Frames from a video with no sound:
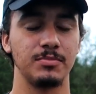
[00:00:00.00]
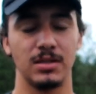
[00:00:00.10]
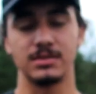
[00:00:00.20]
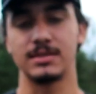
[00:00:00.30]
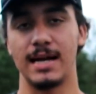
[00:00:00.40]

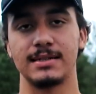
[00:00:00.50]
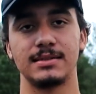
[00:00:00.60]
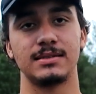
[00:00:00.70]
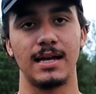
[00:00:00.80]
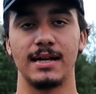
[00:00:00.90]
plus
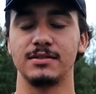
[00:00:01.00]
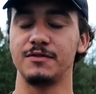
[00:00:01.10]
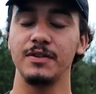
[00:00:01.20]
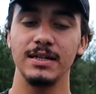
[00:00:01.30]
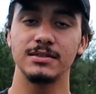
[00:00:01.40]
taxes, tags, and
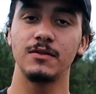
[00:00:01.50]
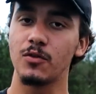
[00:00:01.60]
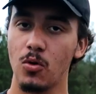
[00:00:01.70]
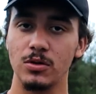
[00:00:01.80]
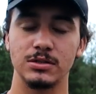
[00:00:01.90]
fees, of
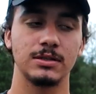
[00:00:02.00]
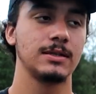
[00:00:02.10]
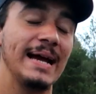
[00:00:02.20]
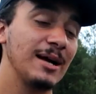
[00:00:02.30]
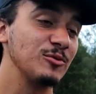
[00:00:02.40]
course.
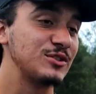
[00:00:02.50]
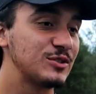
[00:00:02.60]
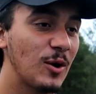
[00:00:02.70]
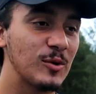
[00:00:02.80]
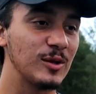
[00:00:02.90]
And I was
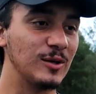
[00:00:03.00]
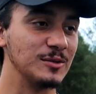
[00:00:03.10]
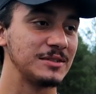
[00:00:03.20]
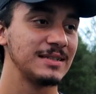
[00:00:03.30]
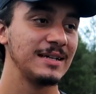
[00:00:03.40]
so
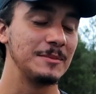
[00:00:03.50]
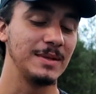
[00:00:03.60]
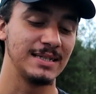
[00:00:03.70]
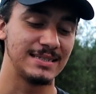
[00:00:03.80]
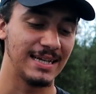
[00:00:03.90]
close.
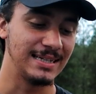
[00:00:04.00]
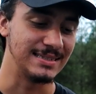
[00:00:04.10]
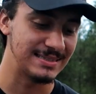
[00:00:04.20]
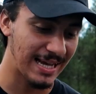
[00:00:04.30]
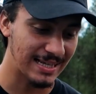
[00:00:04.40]
Me and Sandy
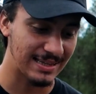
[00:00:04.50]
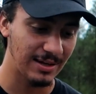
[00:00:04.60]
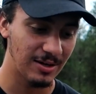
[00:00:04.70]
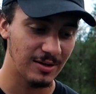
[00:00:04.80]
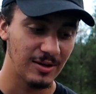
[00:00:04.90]
sat
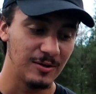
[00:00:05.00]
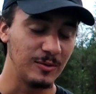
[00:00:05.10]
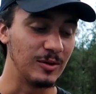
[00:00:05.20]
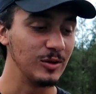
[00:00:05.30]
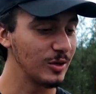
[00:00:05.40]
there.
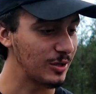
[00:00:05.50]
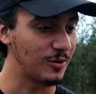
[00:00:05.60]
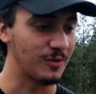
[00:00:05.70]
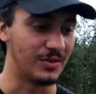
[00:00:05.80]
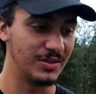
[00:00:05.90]
We were looking
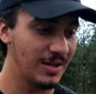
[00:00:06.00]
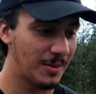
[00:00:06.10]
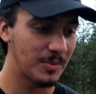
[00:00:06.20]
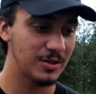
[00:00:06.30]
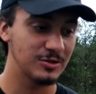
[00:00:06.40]
over the
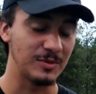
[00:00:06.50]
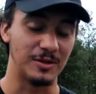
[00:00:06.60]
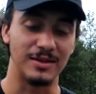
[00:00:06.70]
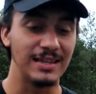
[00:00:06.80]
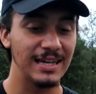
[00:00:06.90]
numbers. We
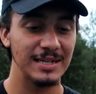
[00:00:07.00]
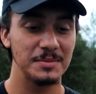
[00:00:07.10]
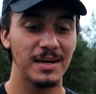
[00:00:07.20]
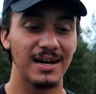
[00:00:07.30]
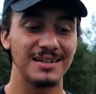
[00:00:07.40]
were thinking
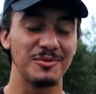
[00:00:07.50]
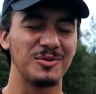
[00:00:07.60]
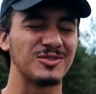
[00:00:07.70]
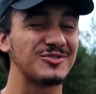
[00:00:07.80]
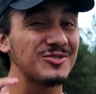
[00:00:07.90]
about it. We
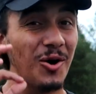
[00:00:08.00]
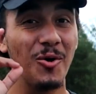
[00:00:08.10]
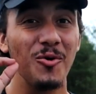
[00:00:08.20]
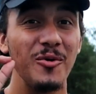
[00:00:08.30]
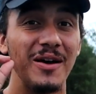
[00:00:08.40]
were
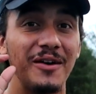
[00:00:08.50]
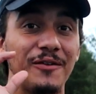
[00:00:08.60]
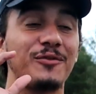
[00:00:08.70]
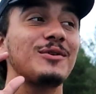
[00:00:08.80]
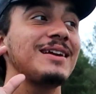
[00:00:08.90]
so
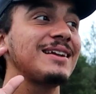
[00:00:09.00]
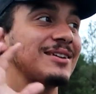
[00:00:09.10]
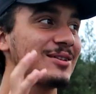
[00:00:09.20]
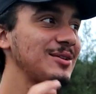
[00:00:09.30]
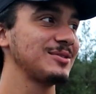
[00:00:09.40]

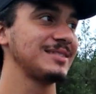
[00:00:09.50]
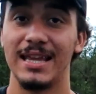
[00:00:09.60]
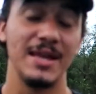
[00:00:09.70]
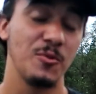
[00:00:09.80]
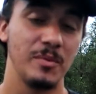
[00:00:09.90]
freaking close,
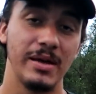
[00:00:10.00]
and then we